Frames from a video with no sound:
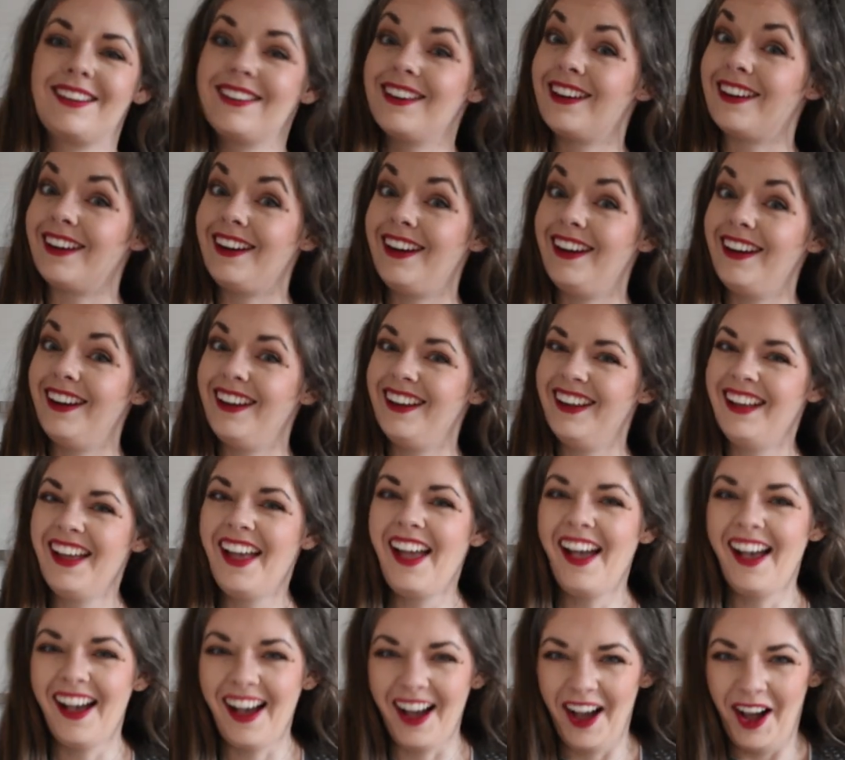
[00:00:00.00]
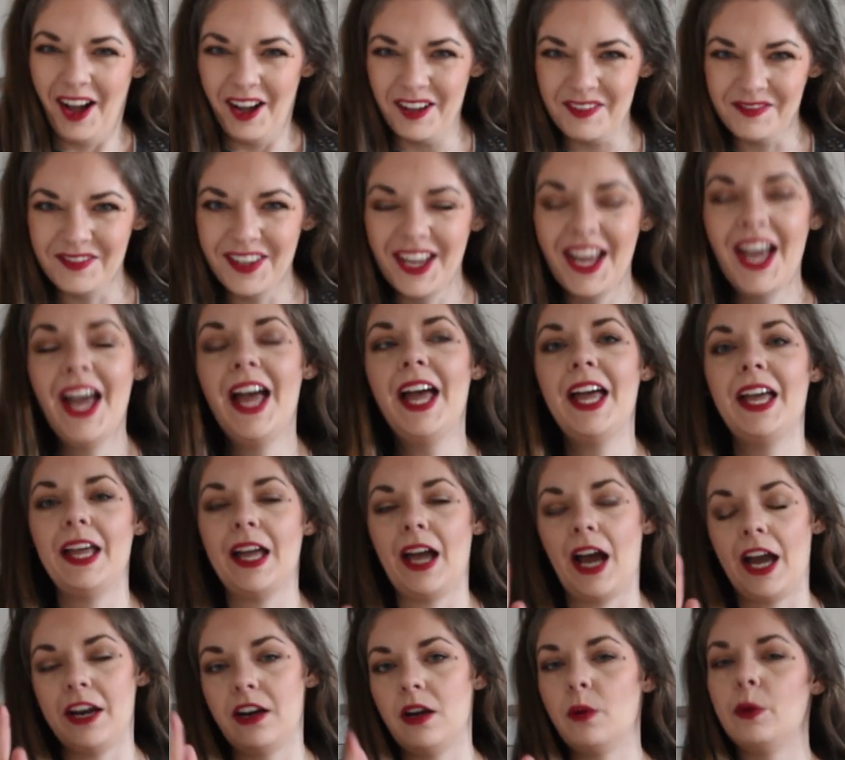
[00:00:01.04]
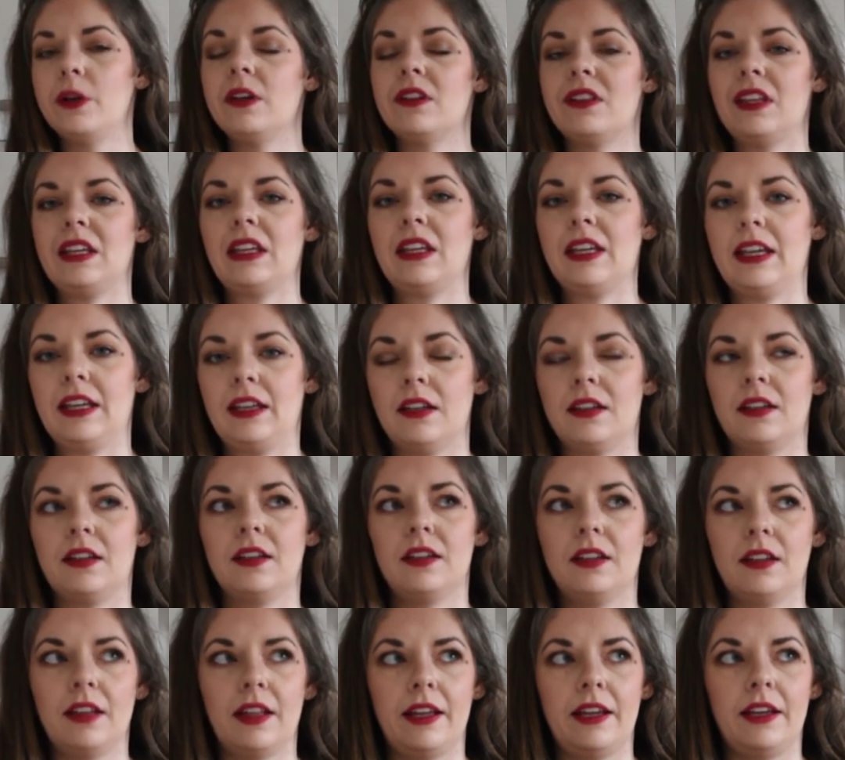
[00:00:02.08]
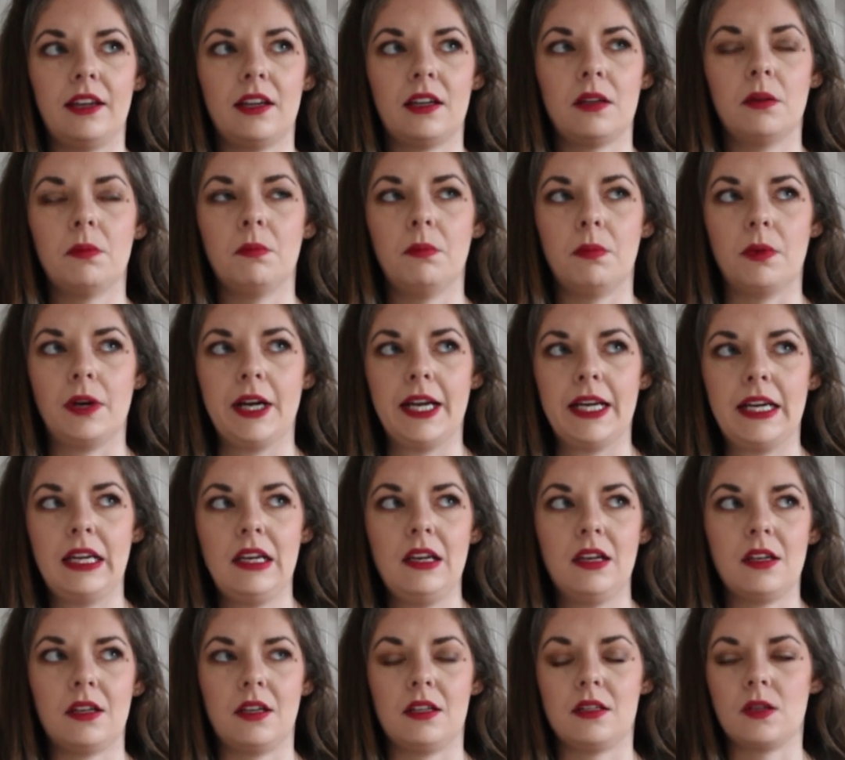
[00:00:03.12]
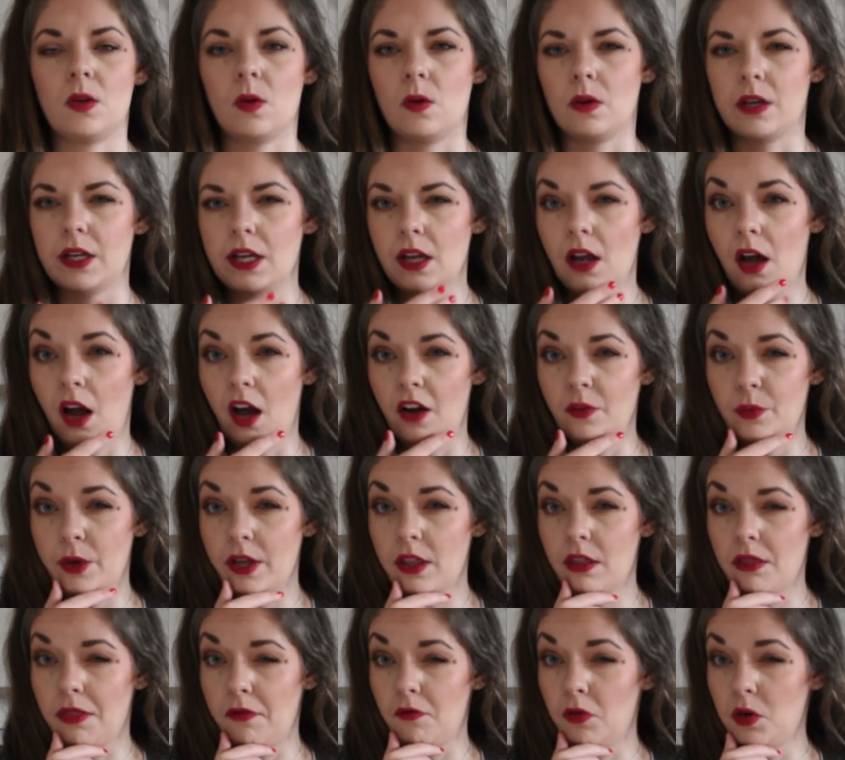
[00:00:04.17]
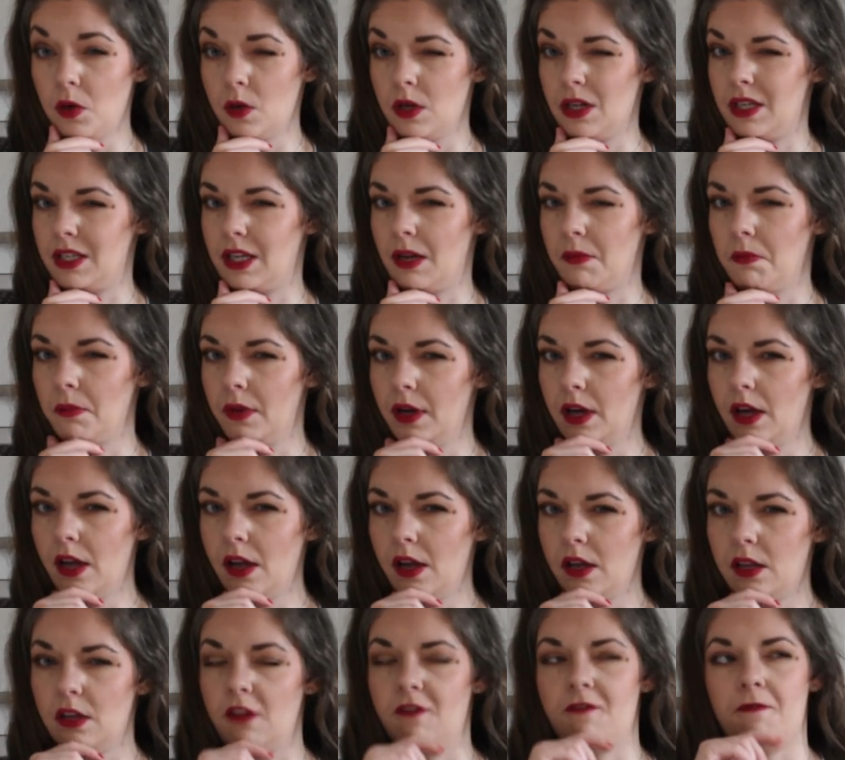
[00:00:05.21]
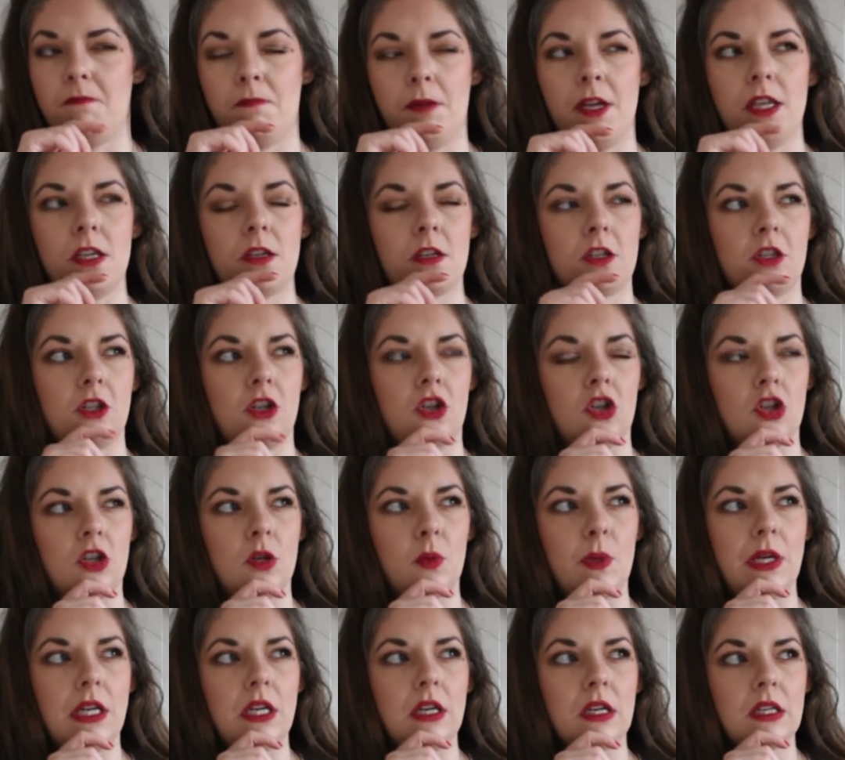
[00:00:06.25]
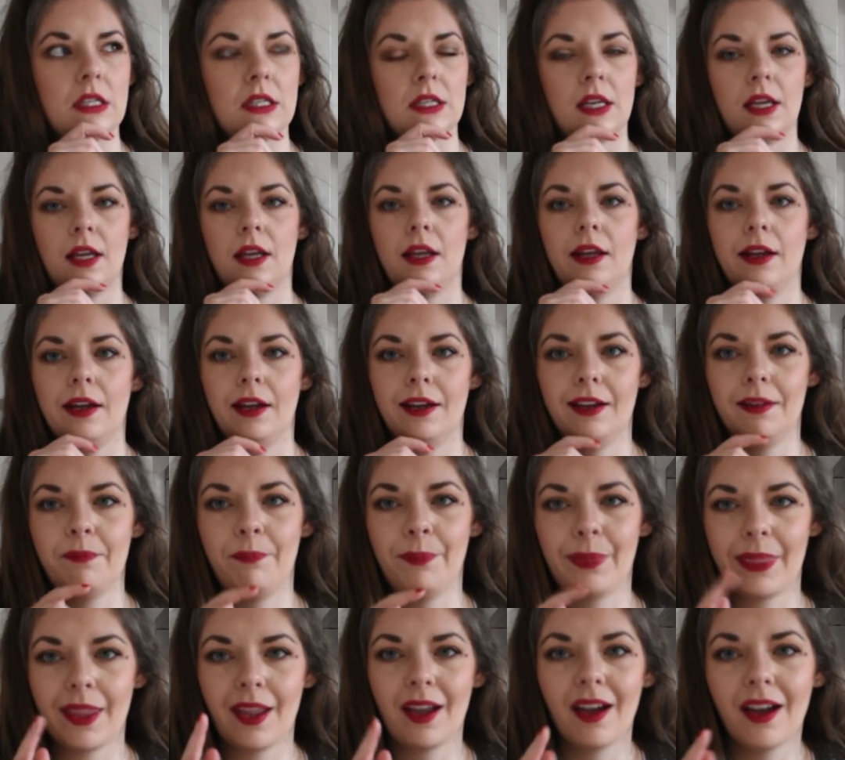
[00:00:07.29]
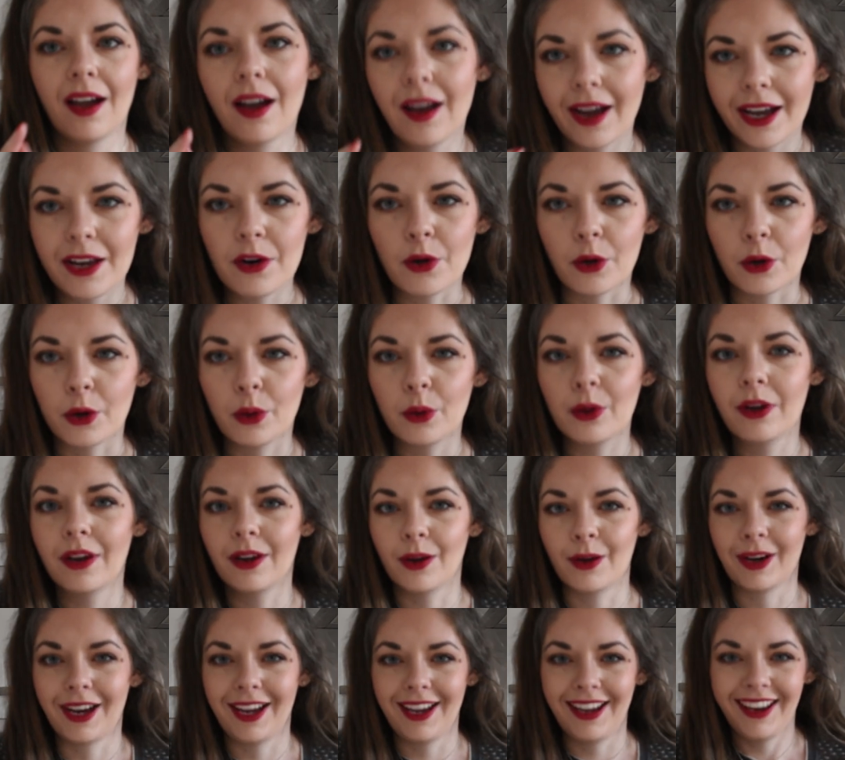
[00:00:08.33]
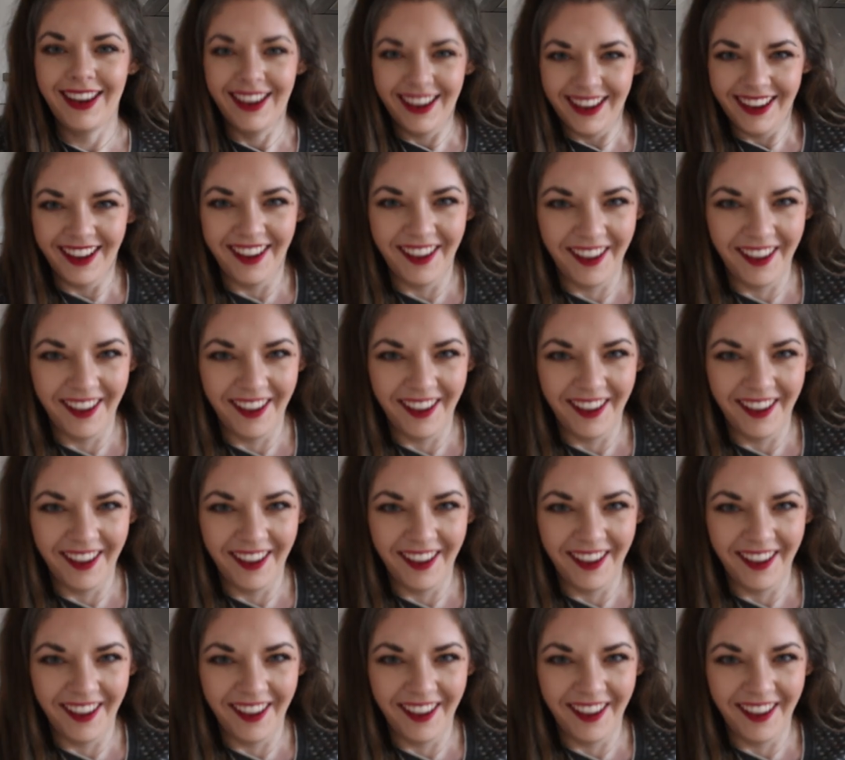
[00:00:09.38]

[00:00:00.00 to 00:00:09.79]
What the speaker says: Ta-da! I know what you're thinking, like, Bryony, it's already halfway through December, you've missed 2 weeks. I know, okay?